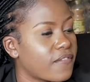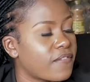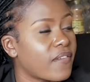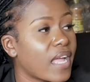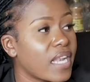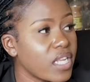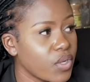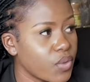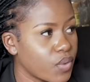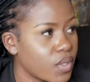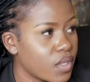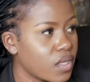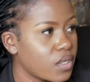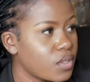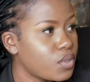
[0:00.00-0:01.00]
value
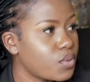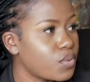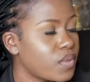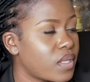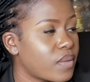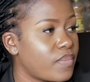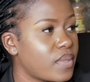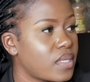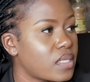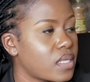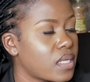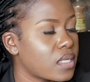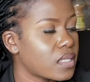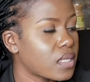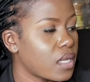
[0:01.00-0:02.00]
to the
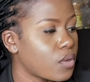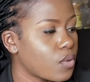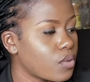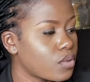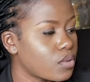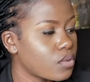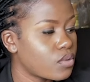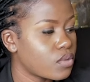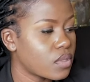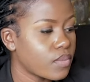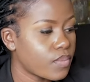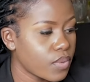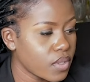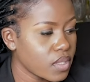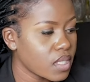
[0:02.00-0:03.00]
business and also to the
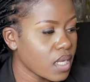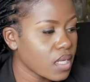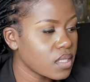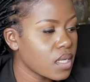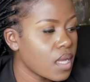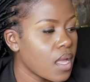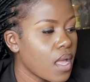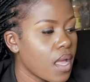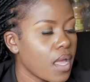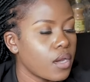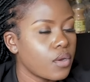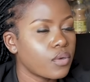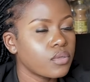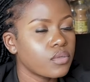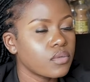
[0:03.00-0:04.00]
product
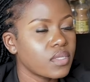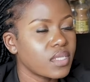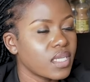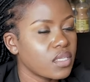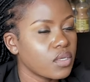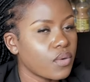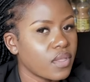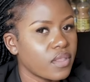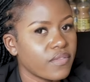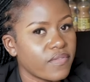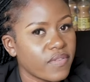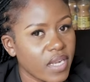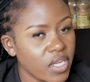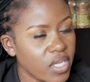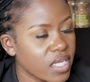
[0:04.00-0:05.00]
and also touching on the
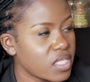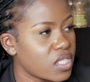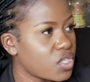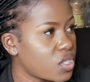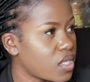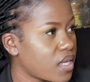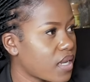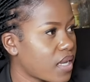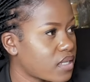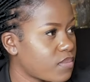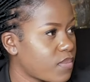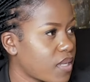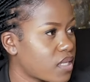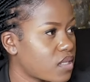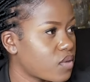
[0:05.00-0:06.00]
value addition
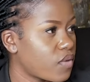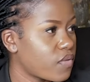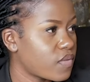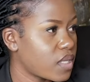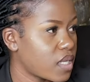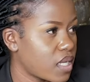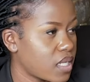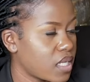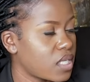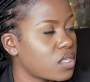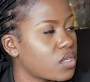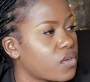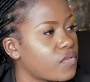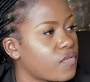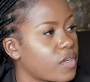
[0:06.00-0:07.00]
aspect of the
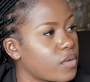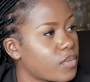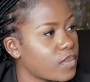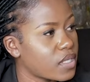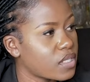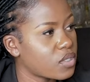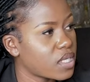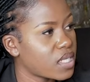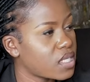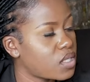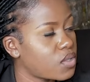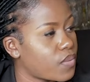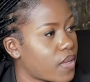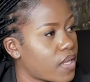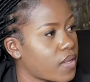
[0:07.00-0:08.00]
National Development
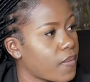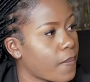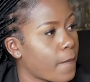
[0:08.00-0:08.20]
Strategy 1?